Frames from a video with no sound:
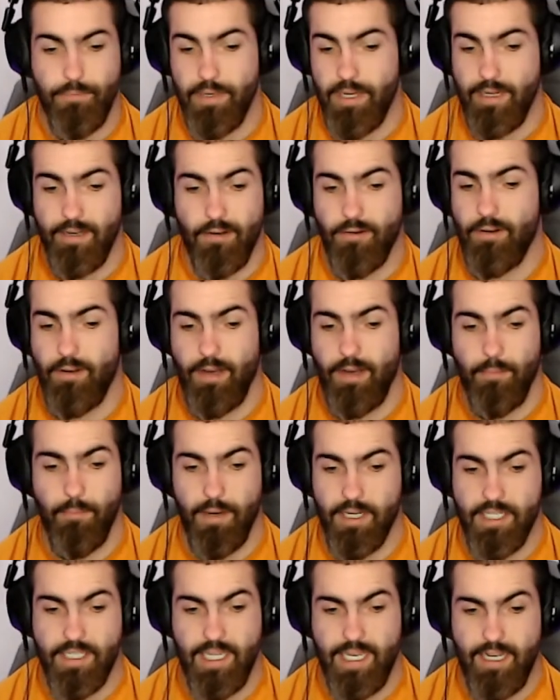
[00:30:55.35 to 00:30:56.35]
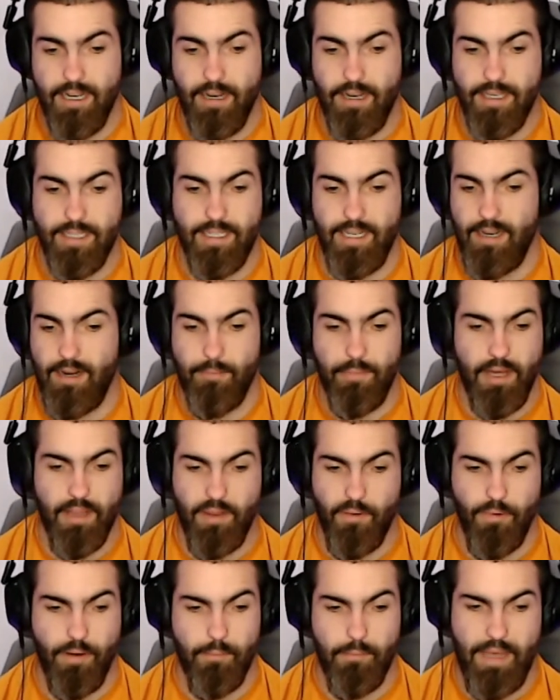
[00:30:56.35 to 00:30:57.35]
but I don't know how much they cost, and I'm not
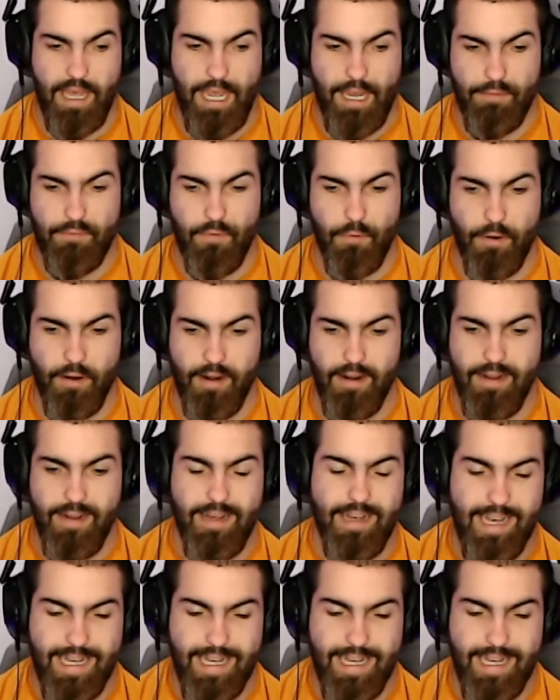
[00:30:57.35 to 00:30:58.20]
the one paying for it.